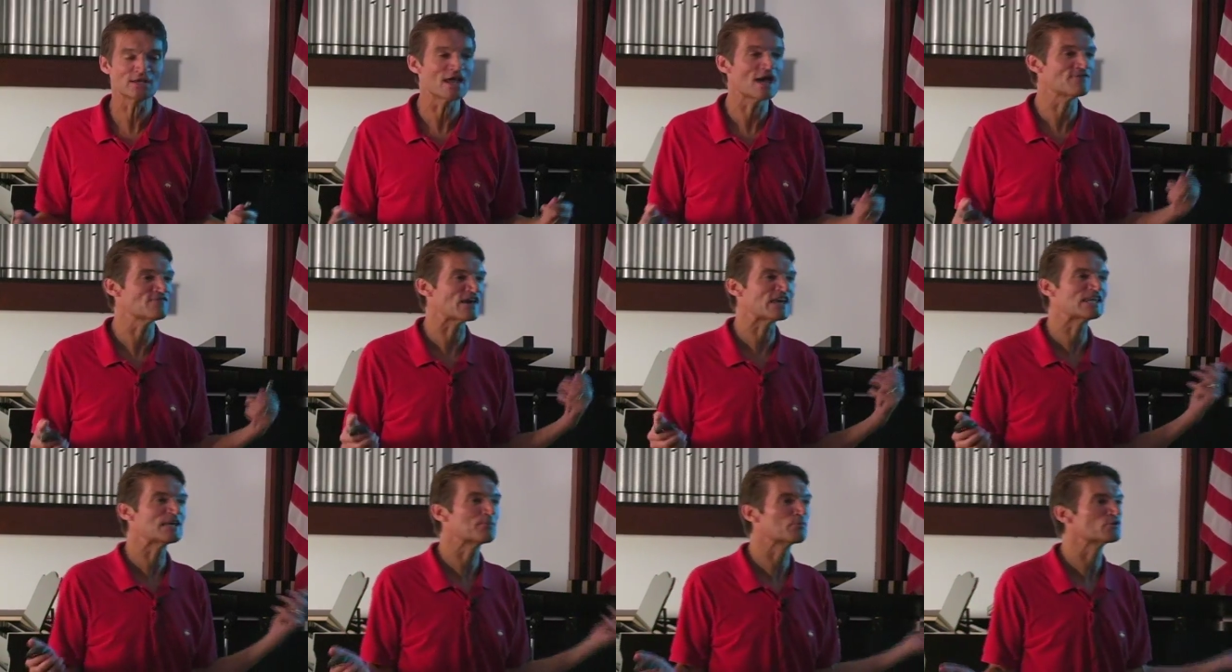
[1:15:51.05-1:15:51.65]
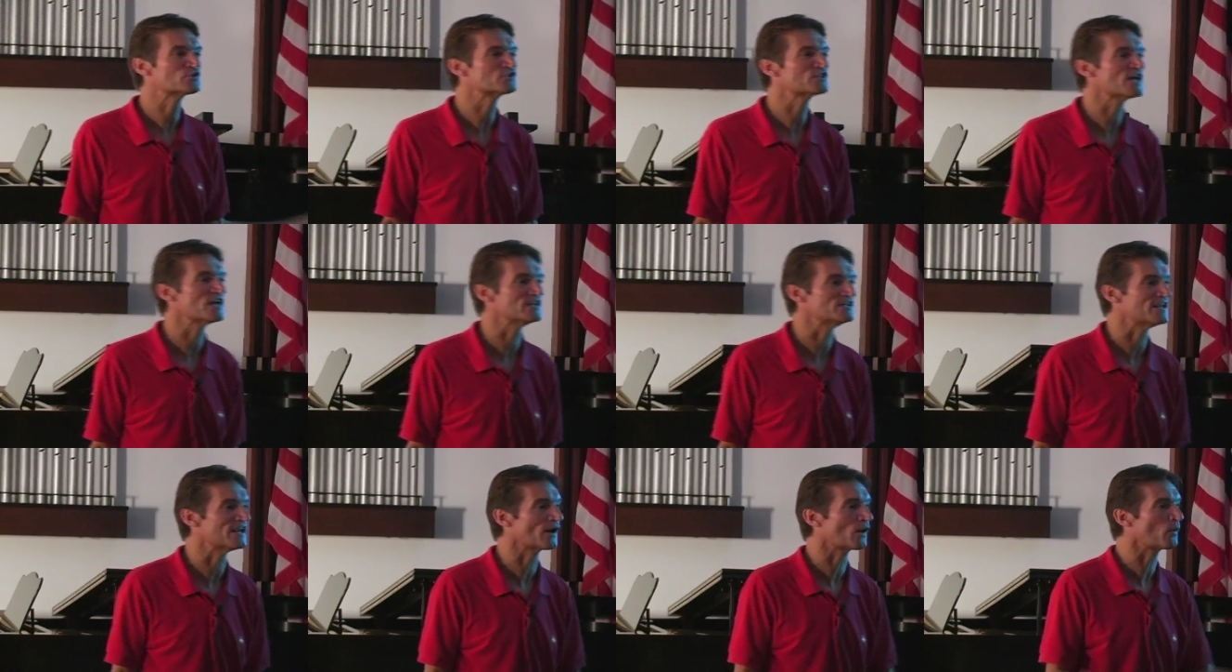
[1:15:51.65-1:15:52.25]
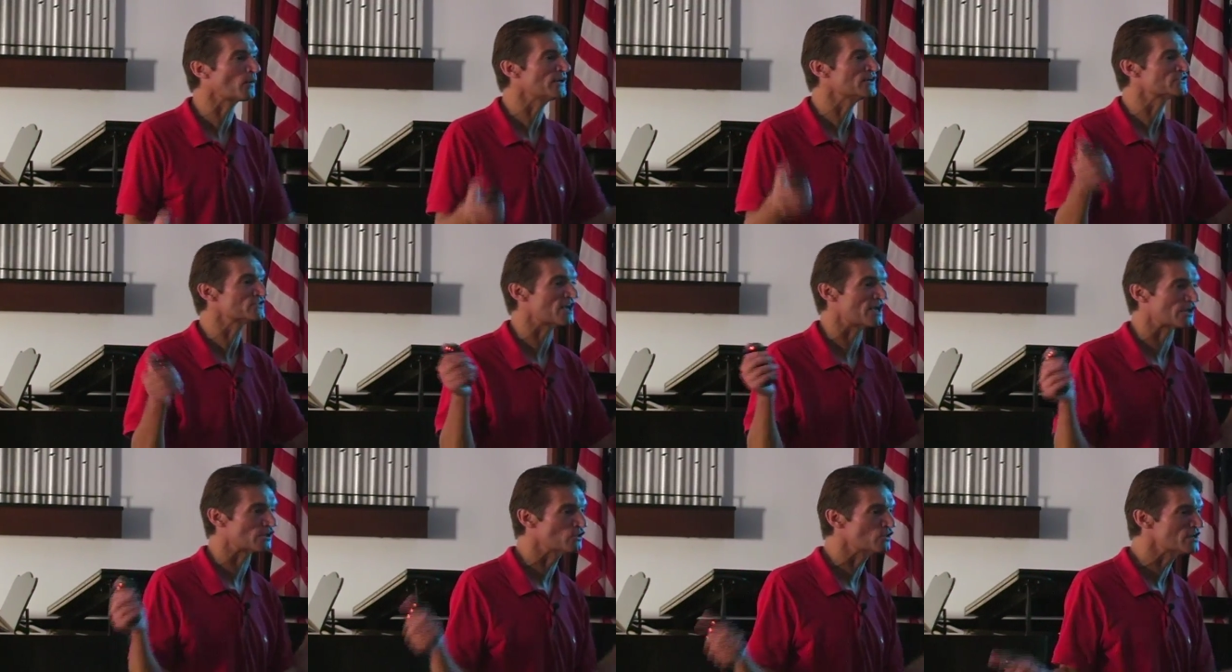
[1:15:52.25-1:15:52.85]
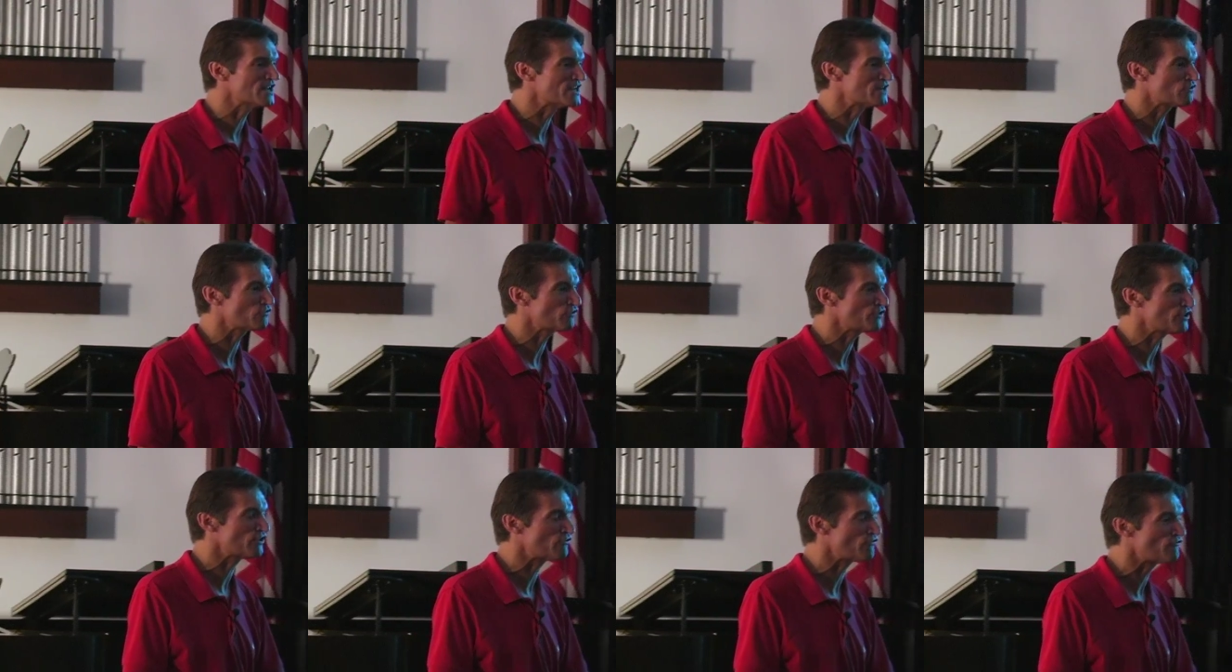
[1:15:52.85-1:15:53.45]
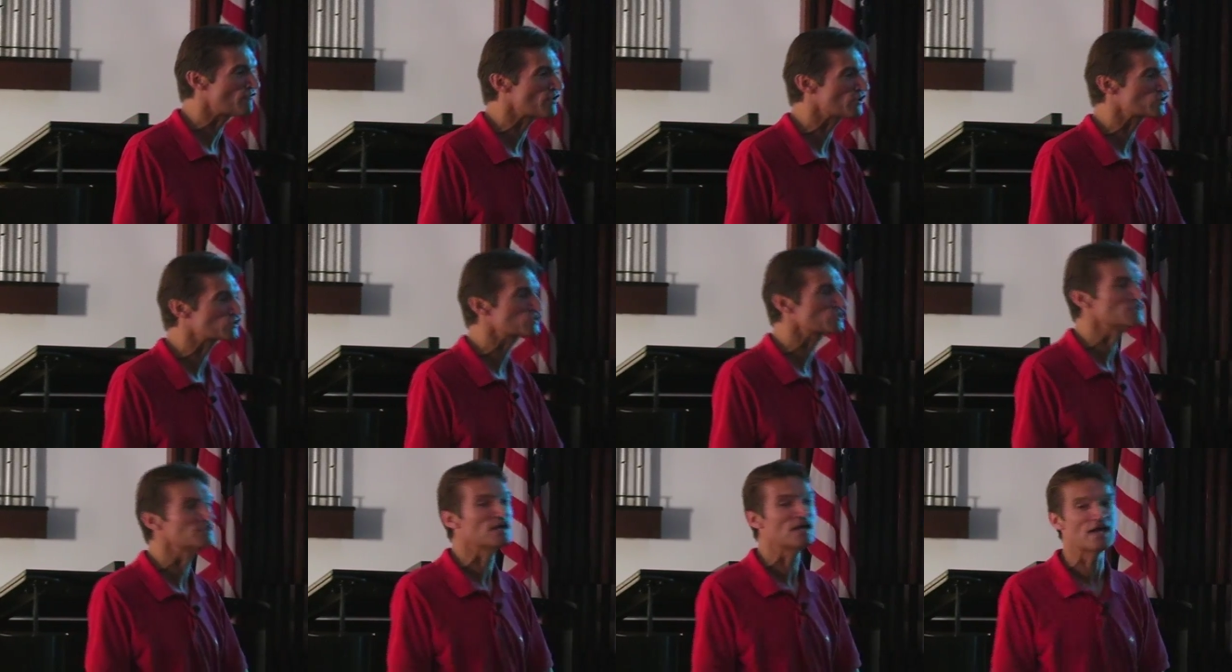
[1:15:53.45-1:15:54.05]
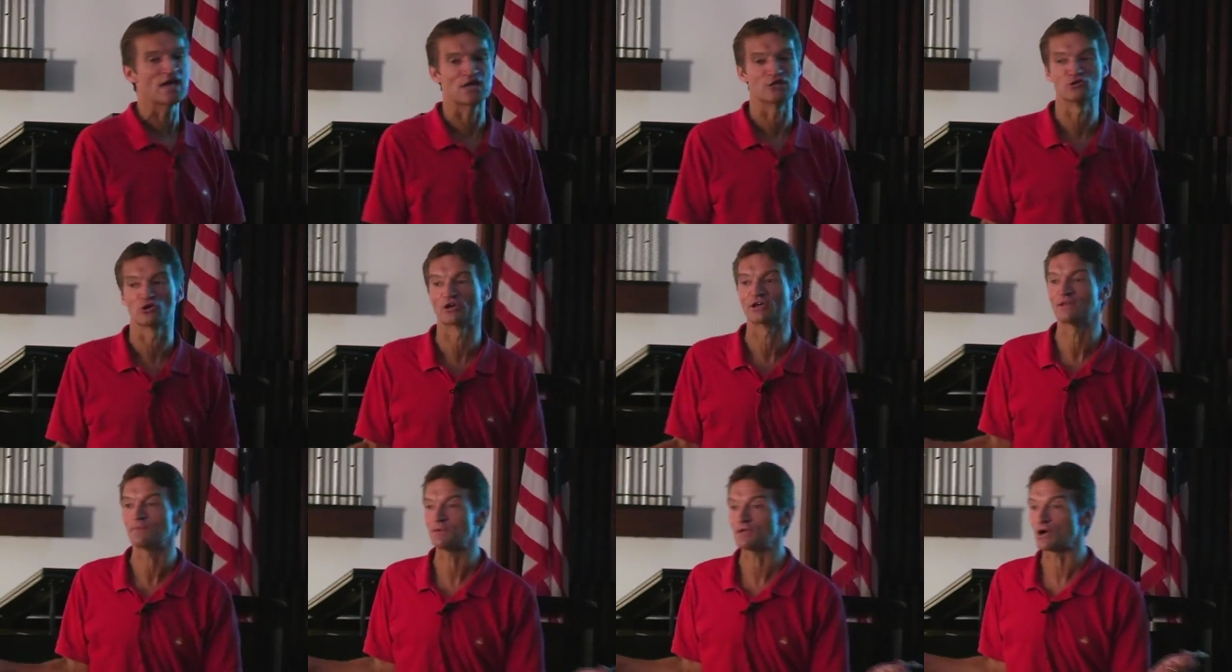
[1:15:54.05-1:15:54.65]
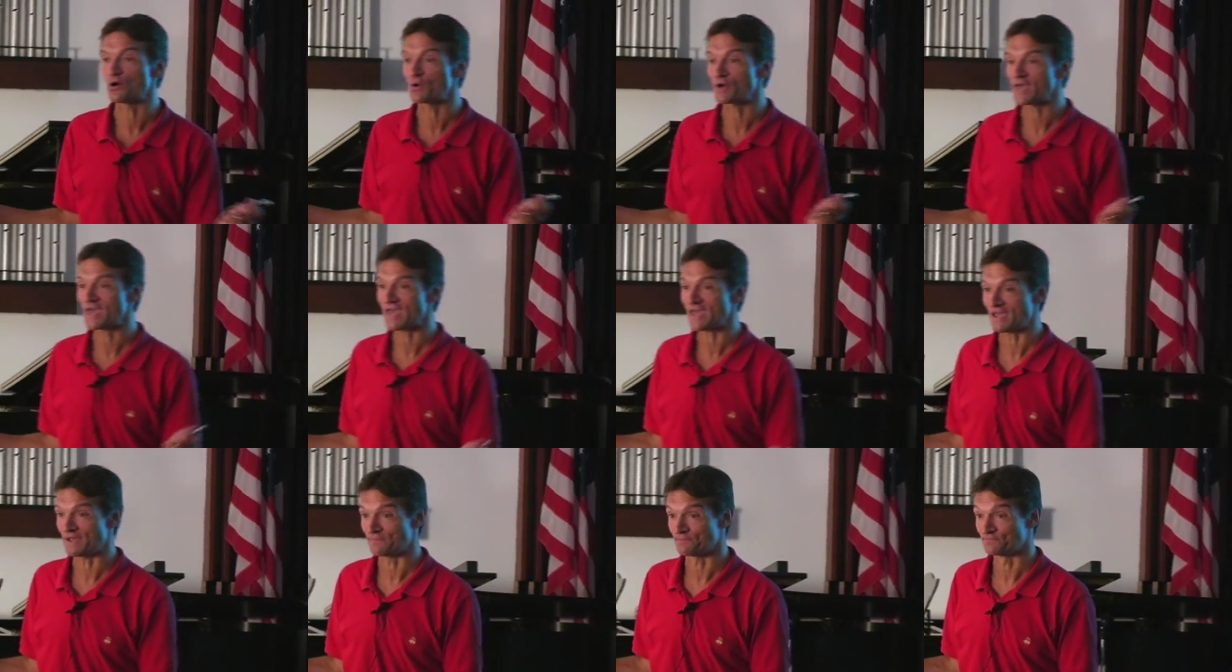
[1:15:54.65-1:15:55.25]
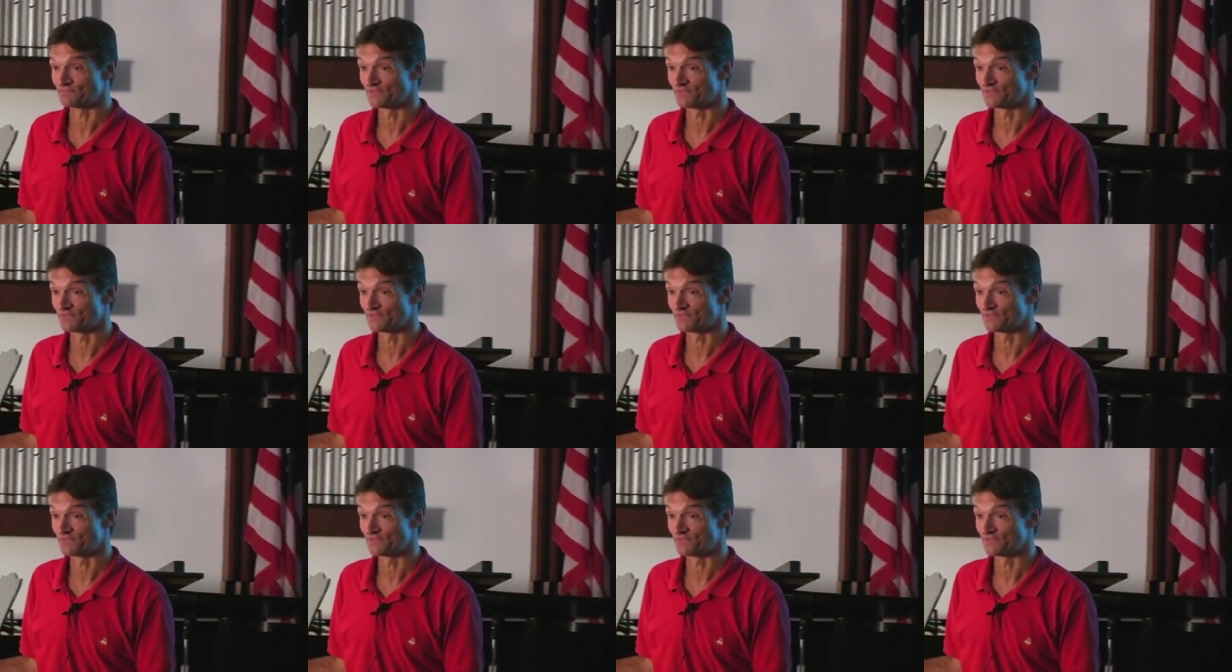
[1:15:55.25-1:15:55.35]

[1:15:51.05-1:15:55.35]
have 80% narrowings and good endothelial function, and you're going to be okay,